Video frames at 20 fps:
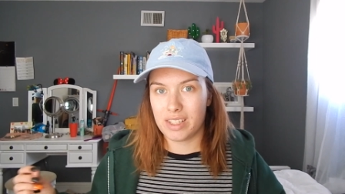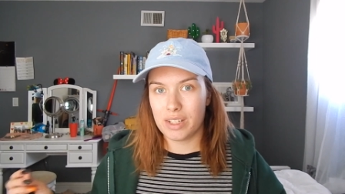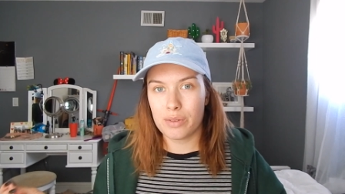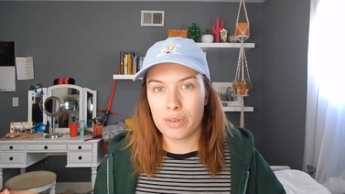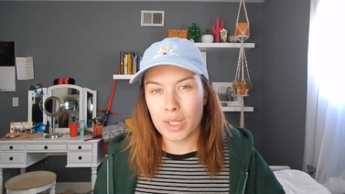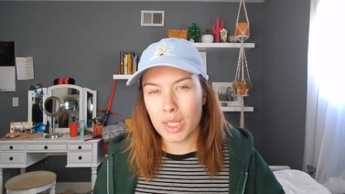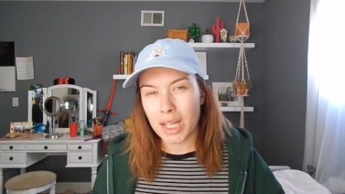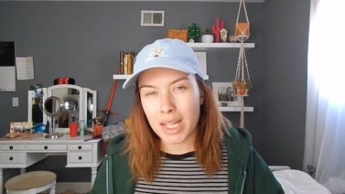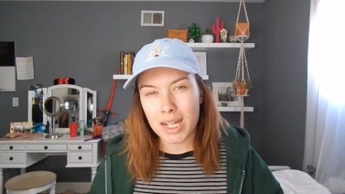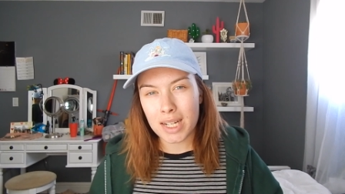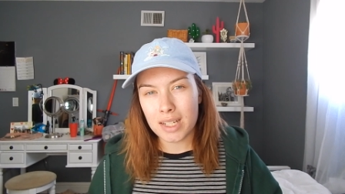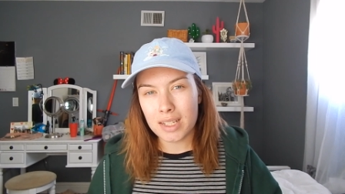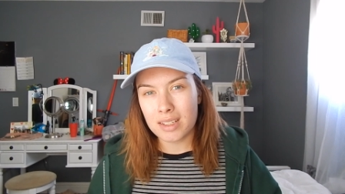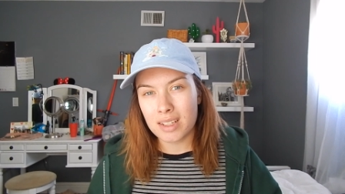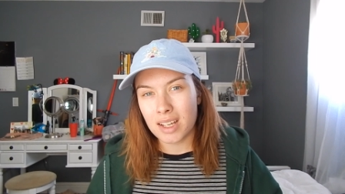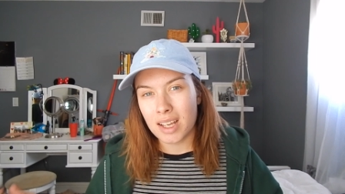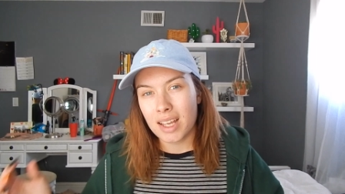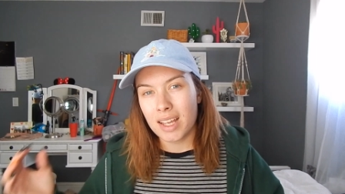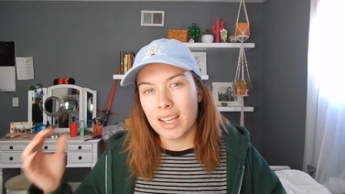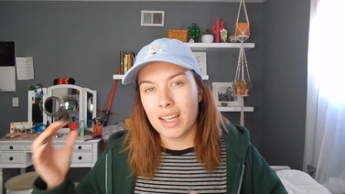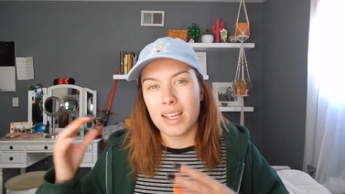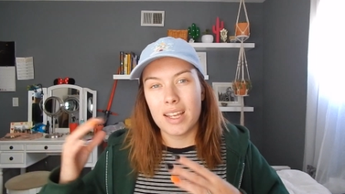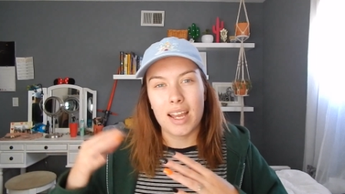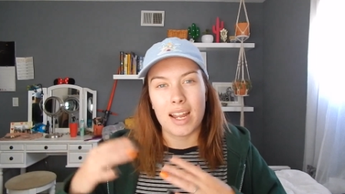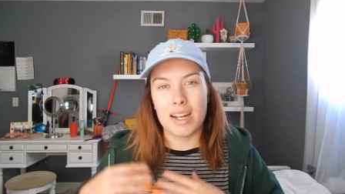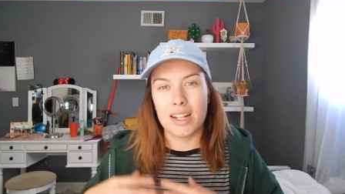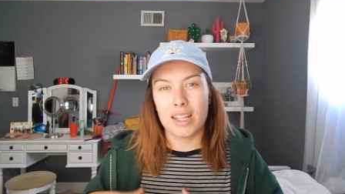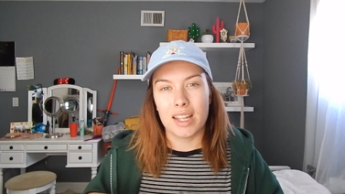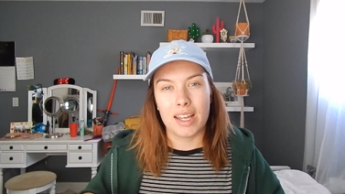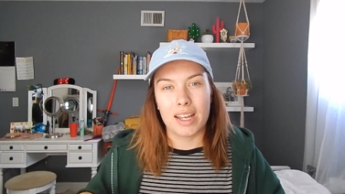Disney related,
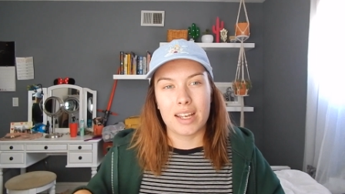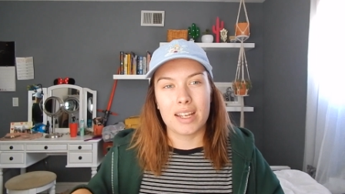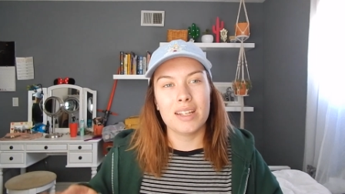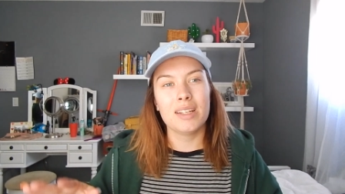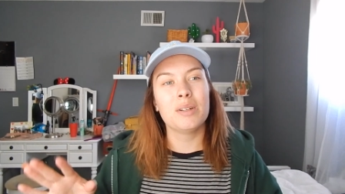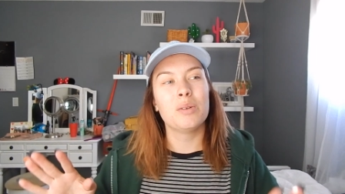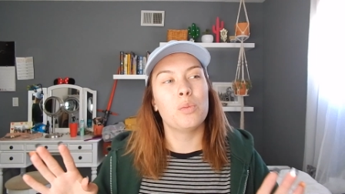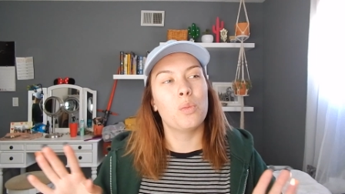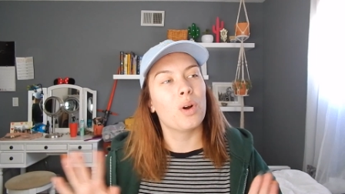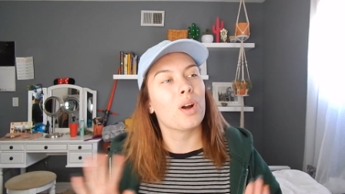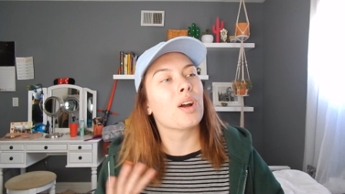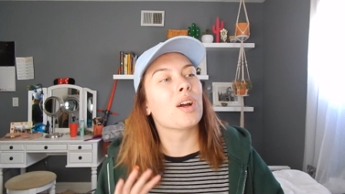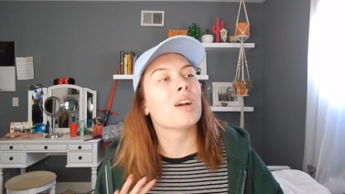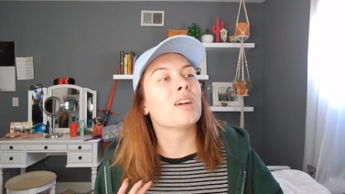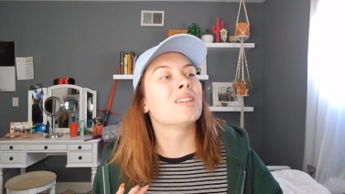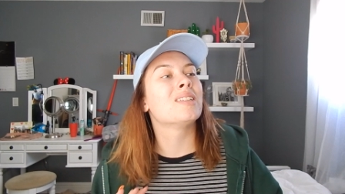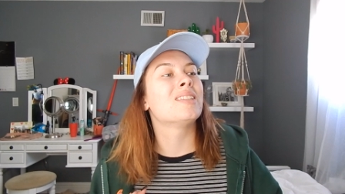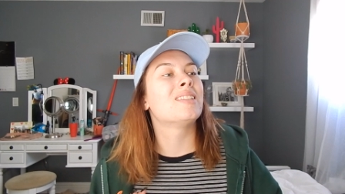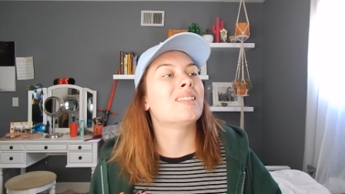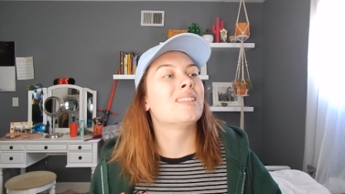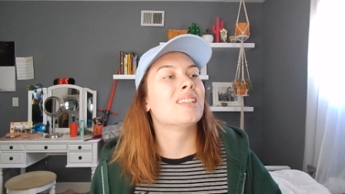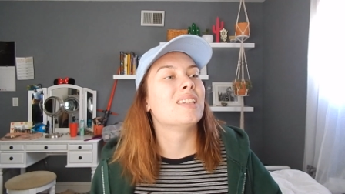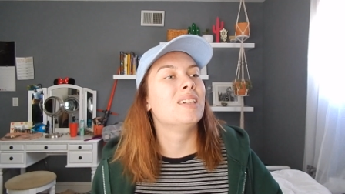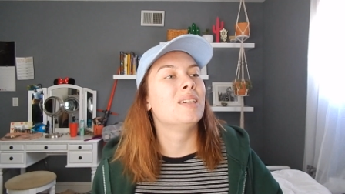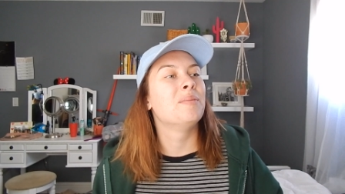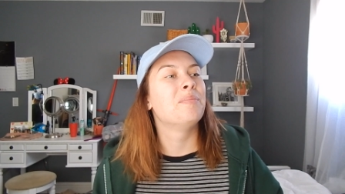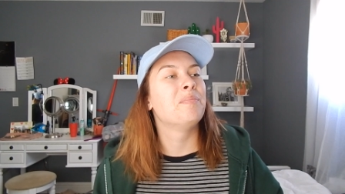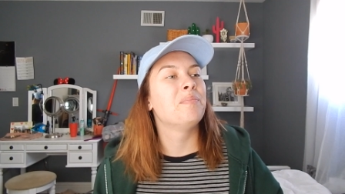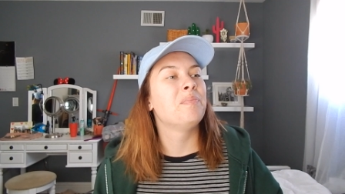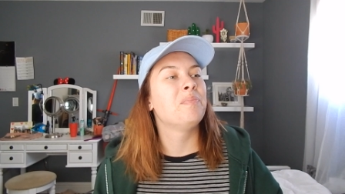any like
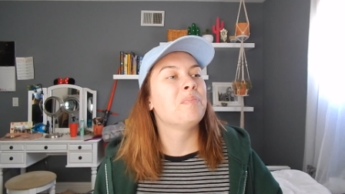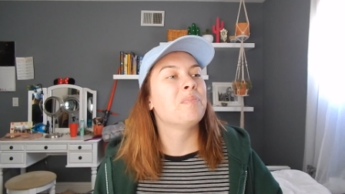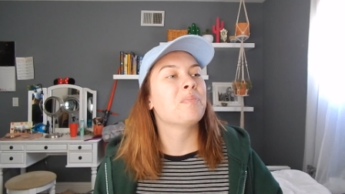words